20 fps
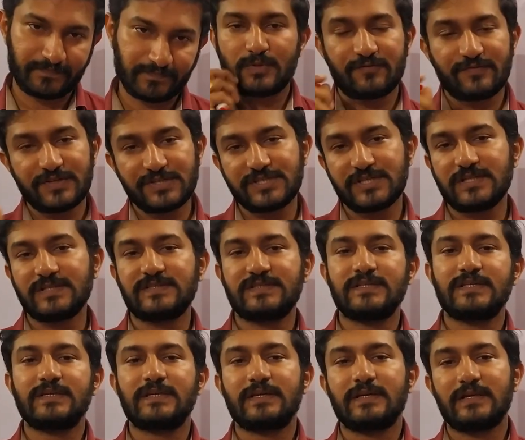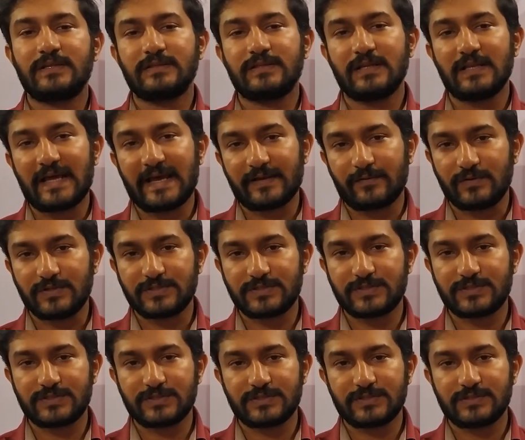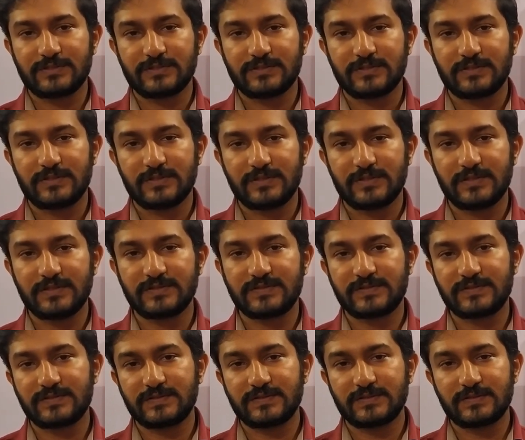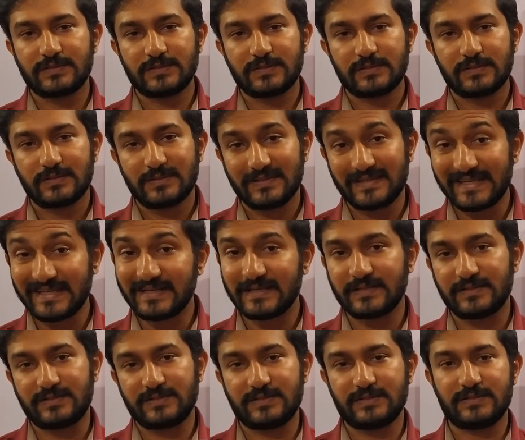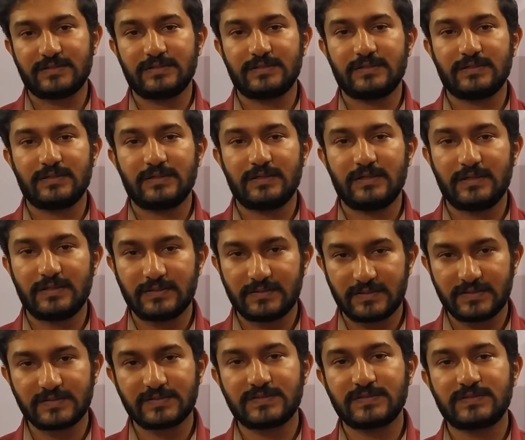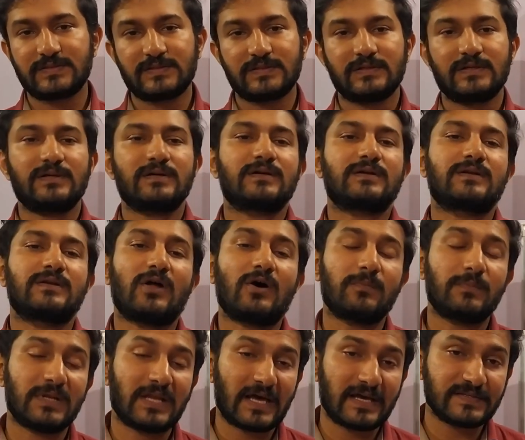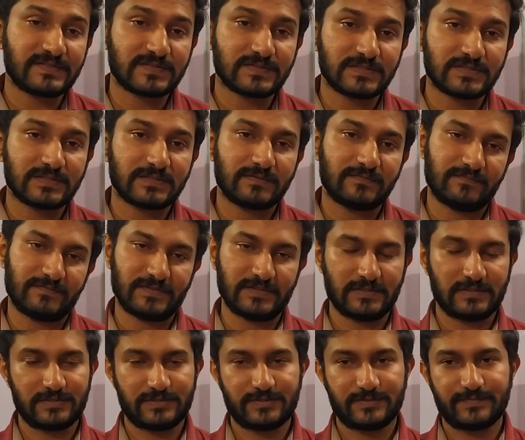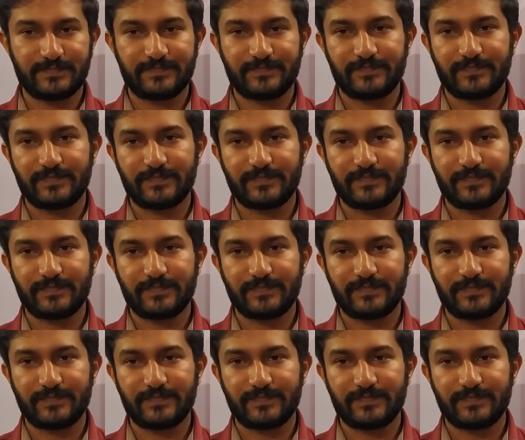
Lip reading: Proficiency in the language is needed in this globalized world.